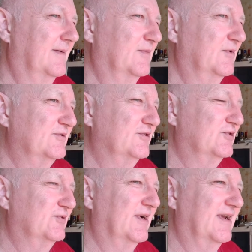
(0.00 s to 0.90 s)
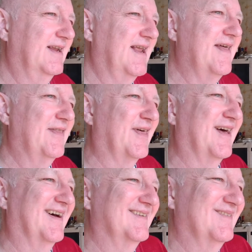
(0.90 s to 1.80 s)
I'm not sure I get
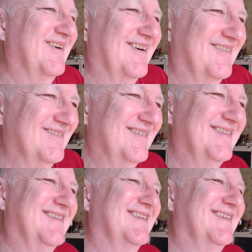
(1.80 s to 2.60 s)
that one.